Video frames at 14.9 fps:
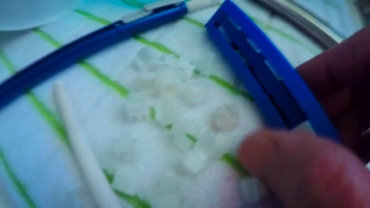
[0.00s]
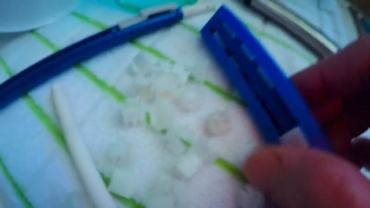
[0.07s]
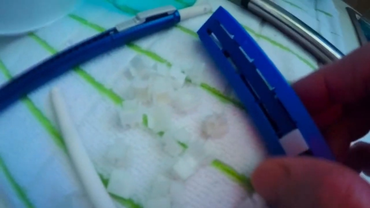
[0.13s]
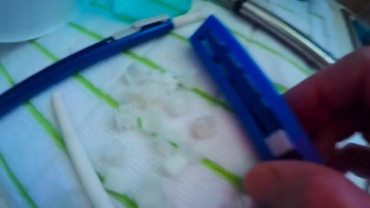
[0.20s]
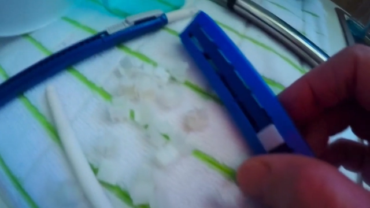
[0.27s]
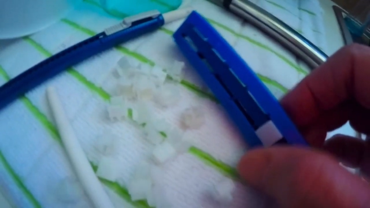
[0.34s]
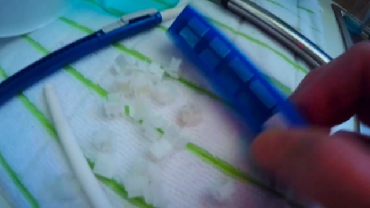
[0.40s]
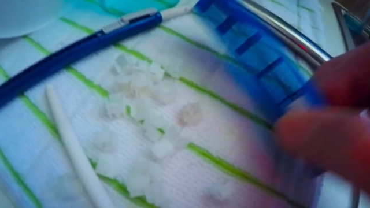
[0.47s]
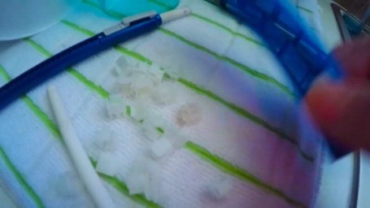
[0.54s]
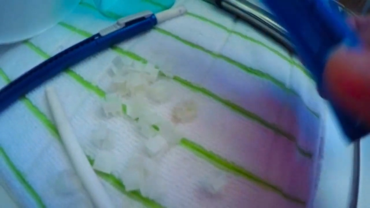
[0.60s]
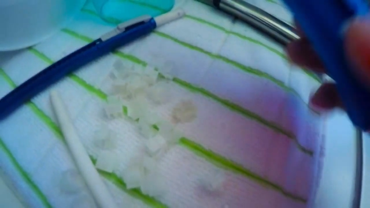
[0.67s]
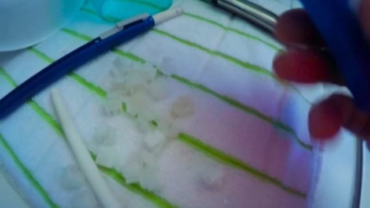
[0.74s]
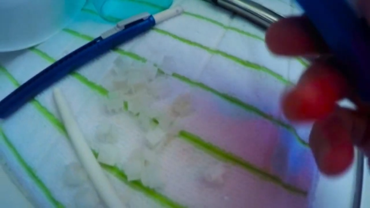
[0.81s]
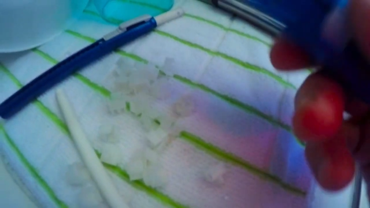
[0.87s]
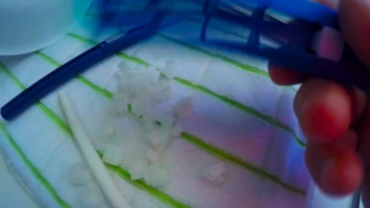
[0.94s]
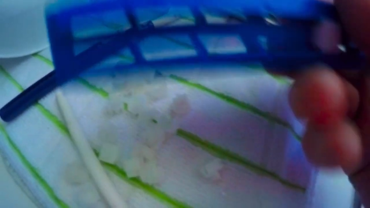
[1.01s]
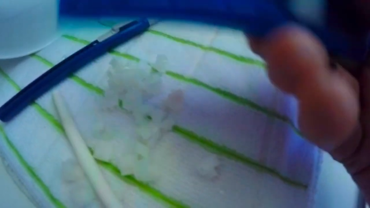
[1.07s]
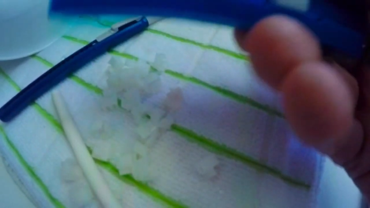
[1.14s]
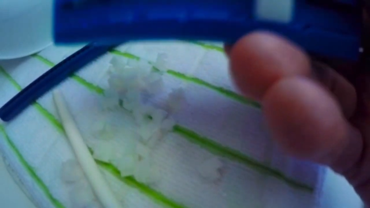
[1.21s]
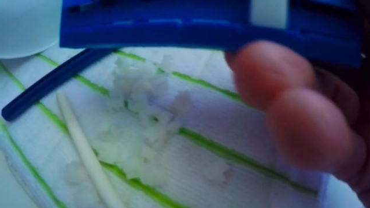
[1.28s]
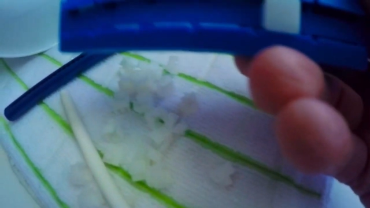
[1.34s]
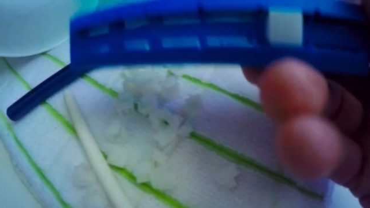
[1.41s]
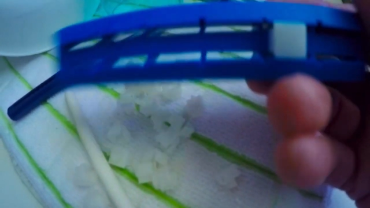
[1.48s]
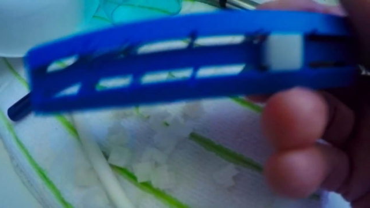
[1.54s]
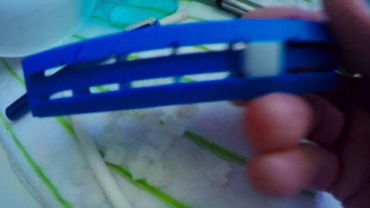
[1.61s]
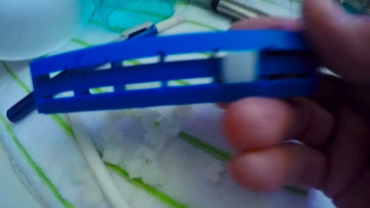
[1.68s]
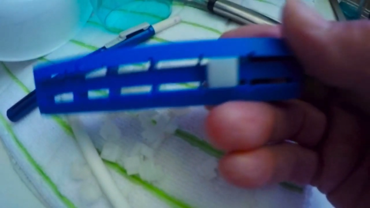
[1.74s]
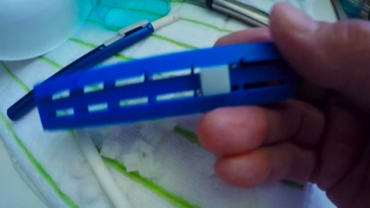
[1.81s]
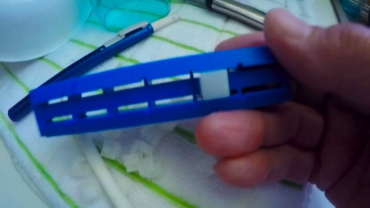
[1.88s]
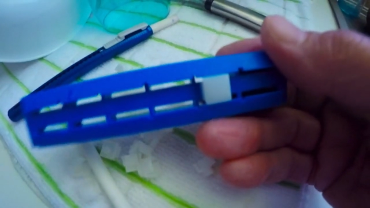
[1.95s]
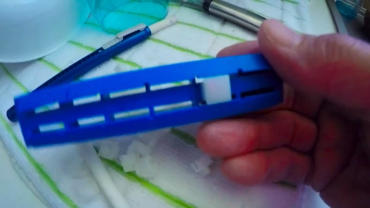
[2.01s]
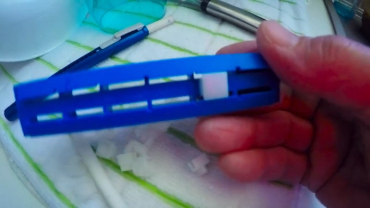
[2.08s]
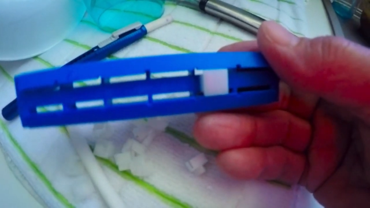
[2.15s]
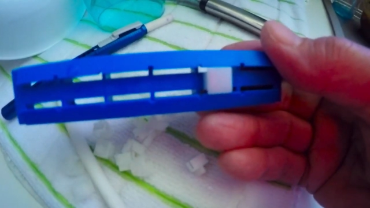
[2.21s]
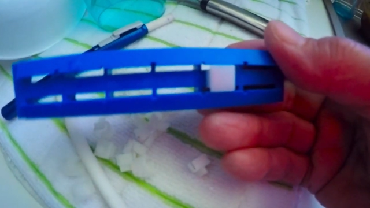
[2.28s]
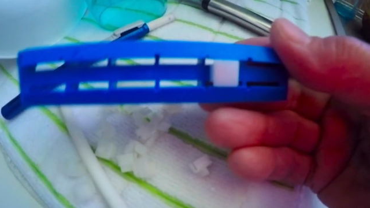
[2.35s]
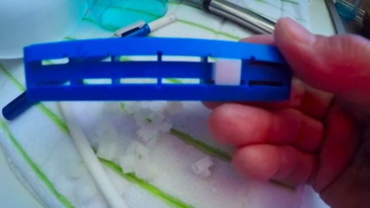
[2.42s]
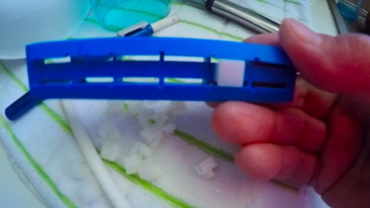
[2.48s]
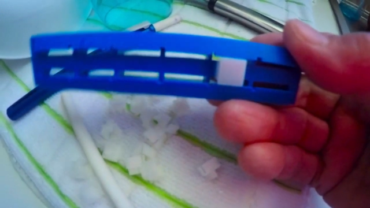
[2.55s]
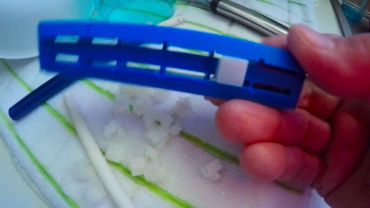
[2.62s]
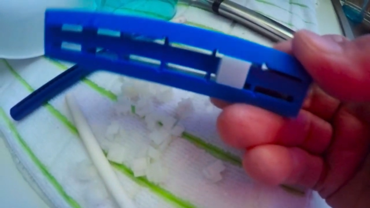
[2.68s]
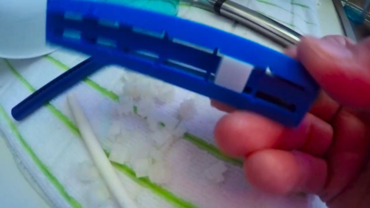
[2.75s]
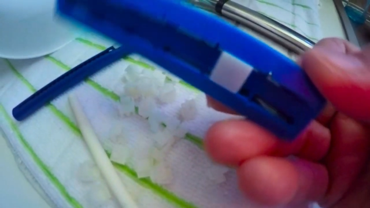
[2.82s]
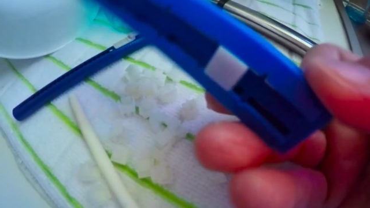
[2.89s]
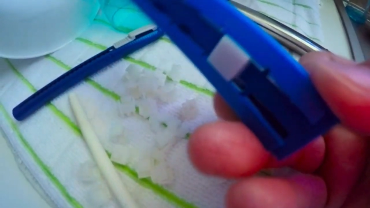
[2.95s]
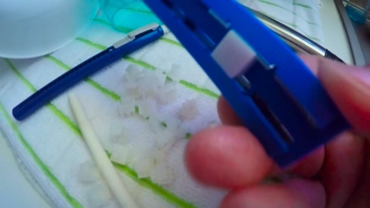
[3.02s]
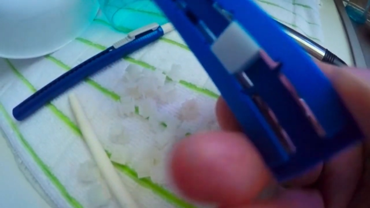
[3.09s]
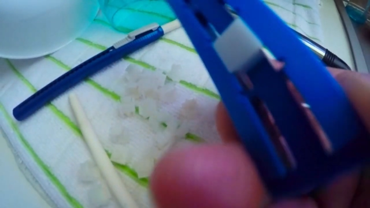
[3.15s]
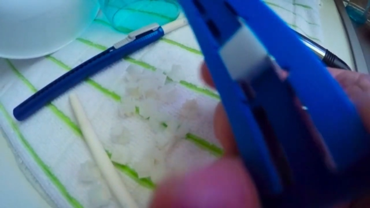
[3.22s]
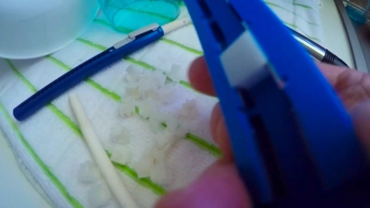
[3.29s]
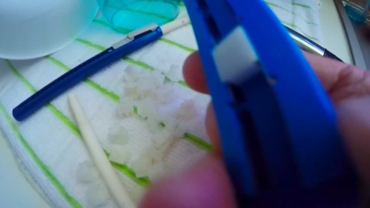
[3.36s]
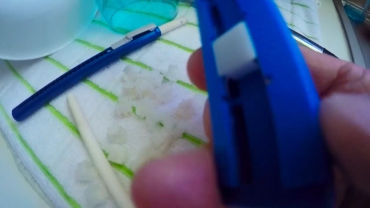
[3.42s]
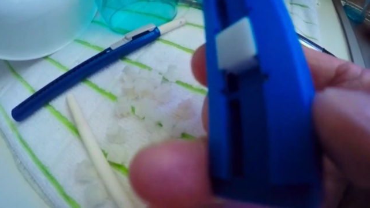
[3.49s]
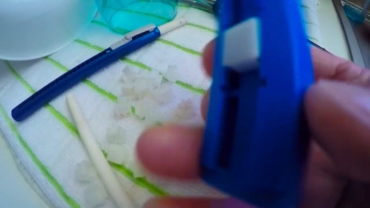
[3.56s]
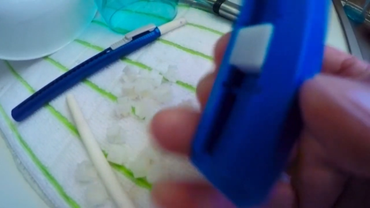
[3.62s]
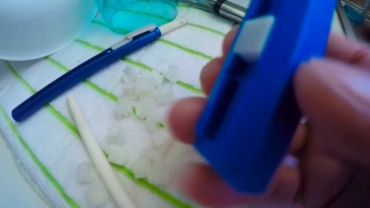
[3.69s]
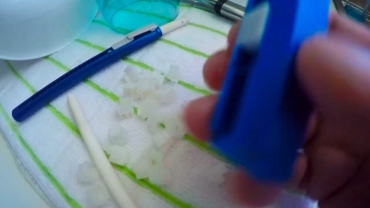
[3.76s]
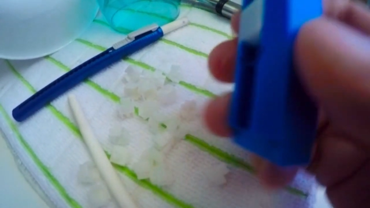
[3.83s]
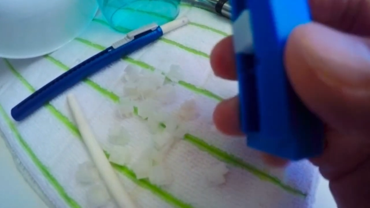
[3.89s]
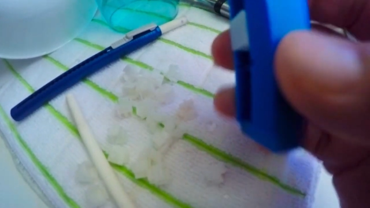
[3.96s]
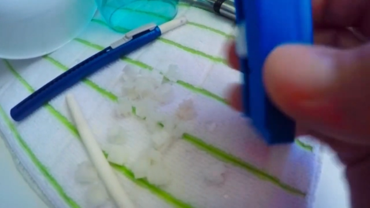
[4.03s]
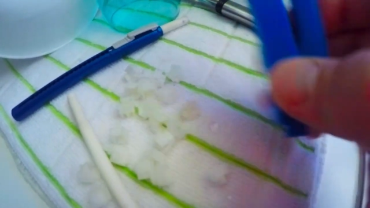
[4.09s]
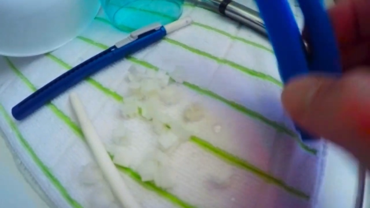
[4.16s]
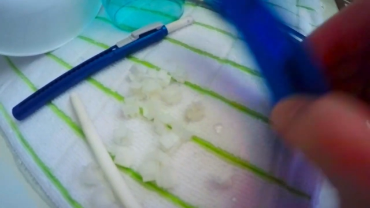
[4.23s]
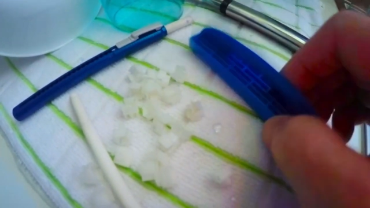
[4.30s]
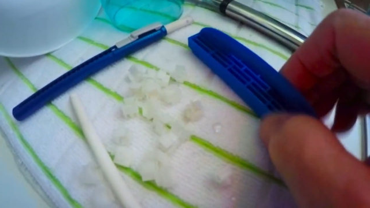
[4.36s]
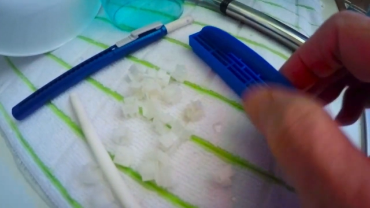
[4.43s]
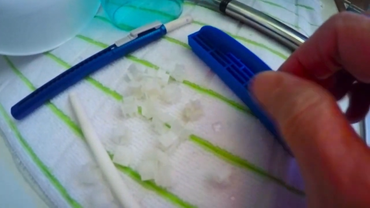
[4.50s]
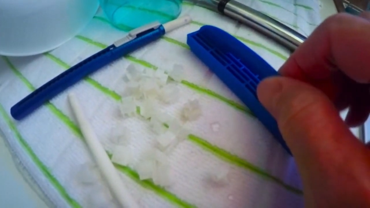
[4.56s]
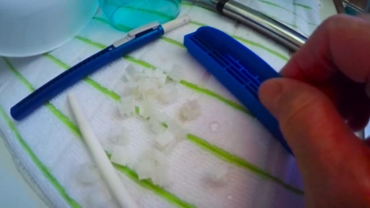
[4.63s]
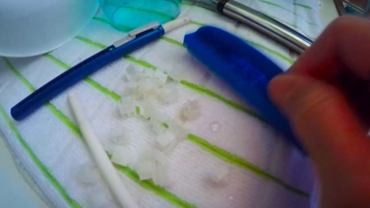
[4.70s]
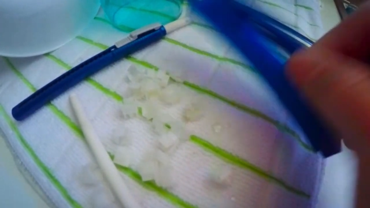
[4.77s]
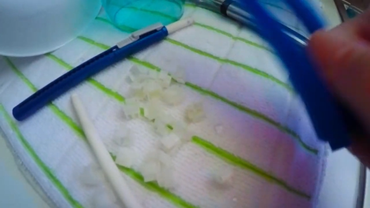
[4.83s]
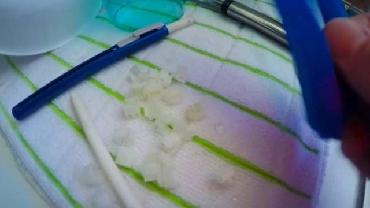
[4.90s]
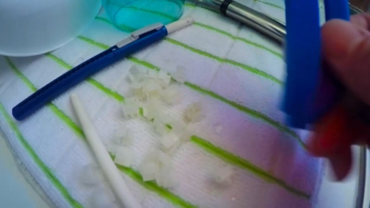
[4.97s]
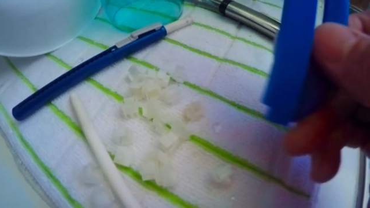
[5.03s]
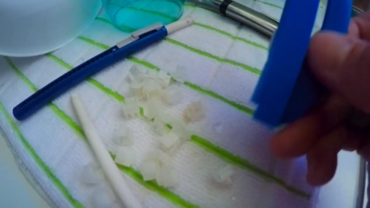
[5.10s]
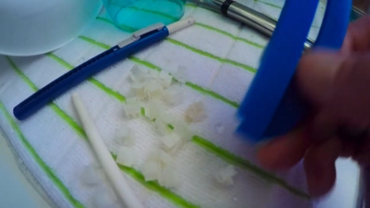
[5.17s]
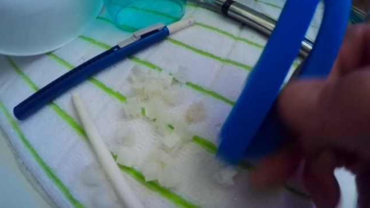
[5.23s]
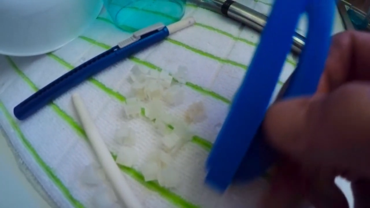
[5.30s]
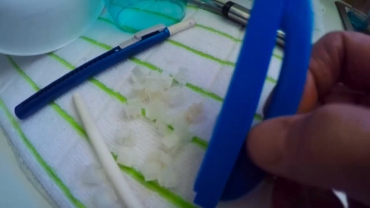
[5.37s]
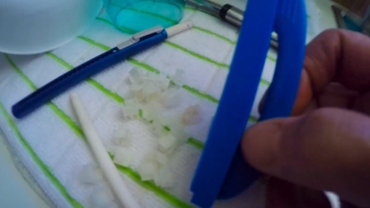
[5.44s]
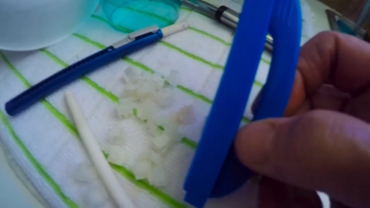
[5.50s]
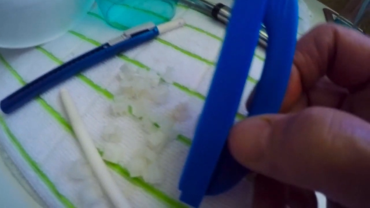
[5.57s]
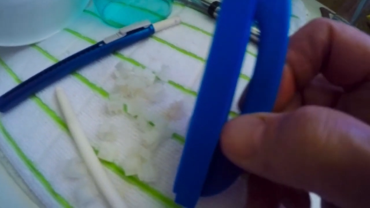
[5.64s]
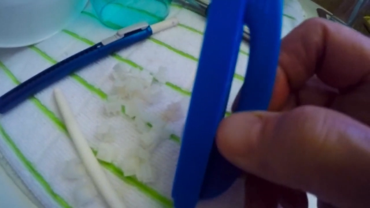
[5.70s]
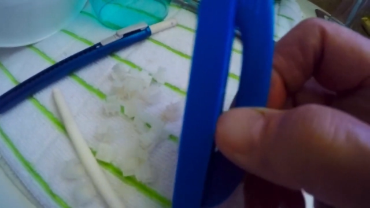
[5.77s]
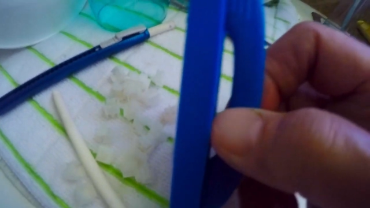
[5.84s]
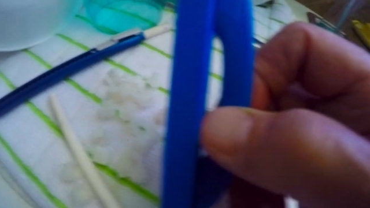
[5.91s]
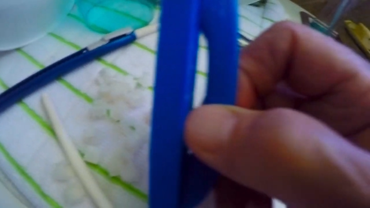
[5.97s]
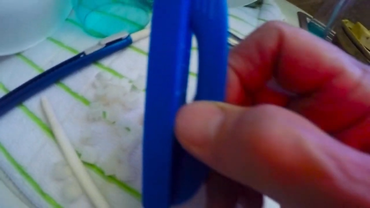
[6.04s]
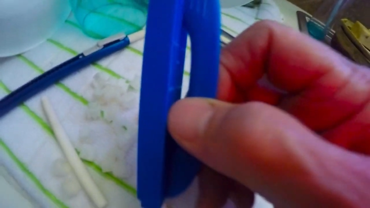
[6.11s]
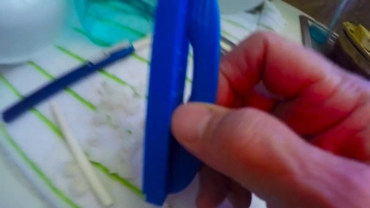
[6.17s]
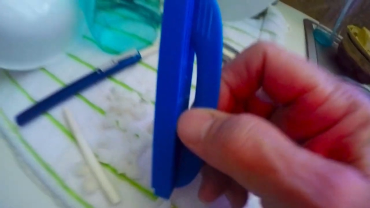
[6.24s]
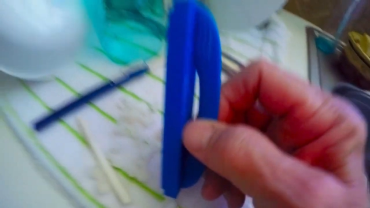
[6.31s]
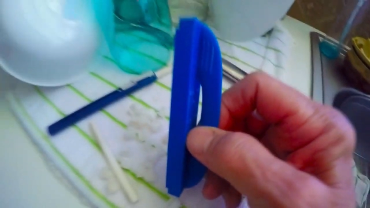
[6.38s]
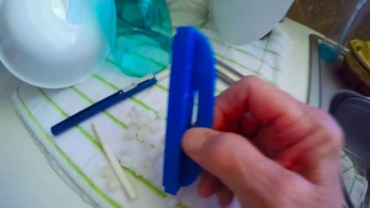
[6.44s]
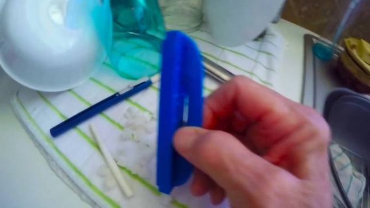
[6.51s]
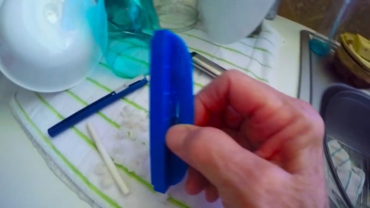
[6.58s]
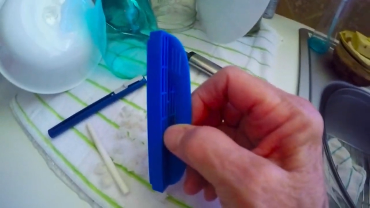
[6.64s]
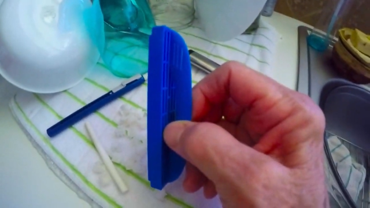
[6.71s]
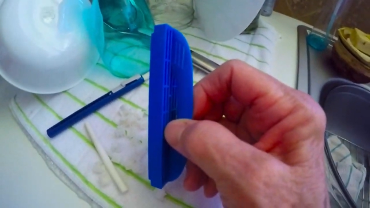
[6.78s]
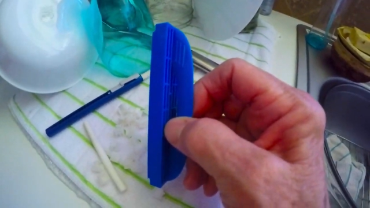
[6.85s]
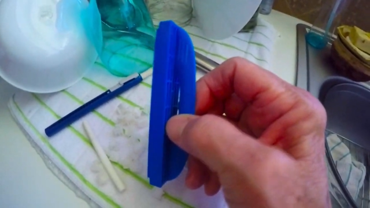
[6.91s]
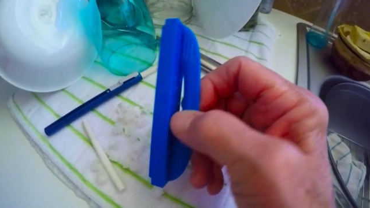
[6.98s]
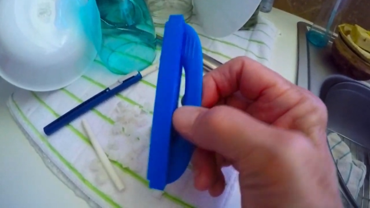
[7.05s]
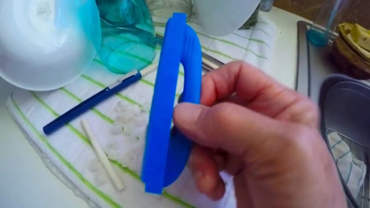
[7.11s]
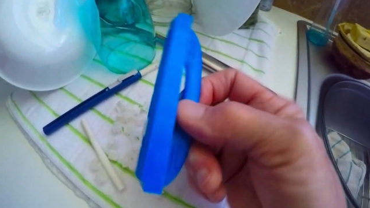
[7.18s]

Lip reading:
(no speaker visible)